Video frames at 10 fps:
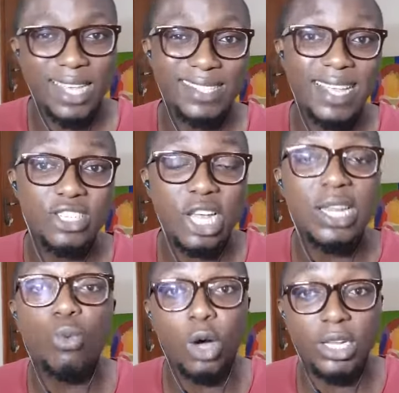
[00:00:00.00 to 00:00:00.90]

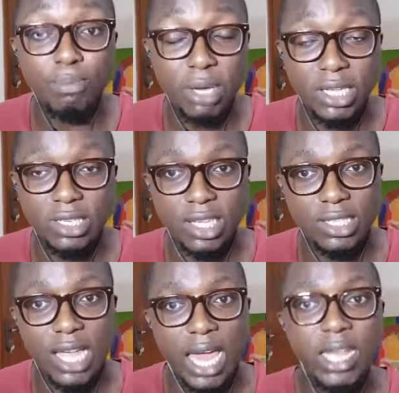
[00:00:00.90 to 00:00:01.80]
Essentially, what it means
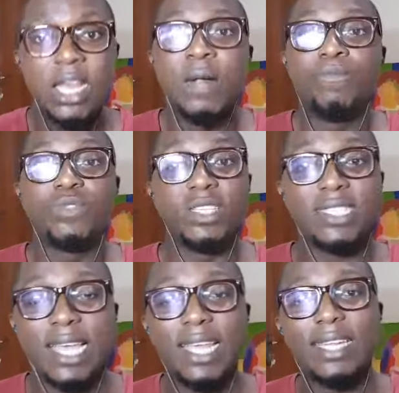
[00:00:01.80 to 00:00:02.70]
is that the
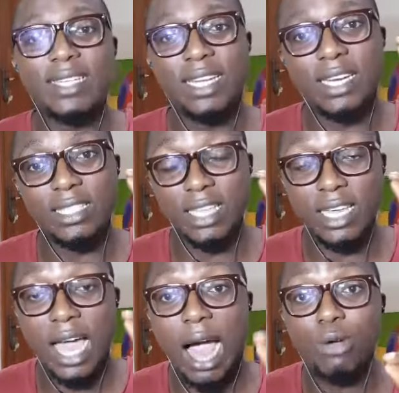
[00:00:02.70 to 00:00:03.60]
Senate,
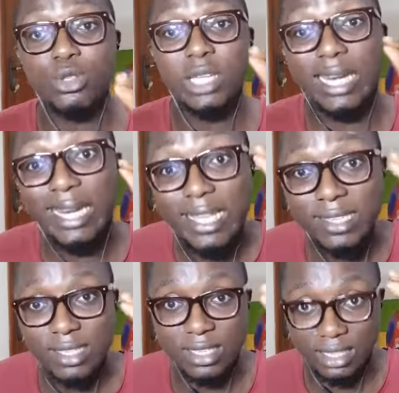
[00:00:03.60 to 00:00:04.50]
the House
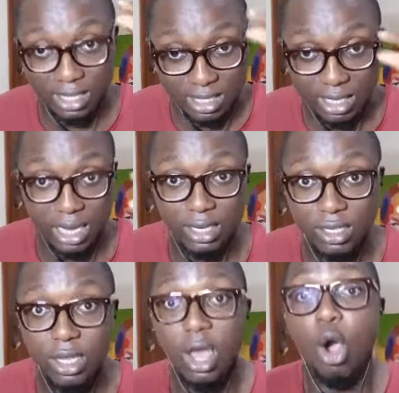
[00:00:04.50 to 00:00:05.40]
lists the things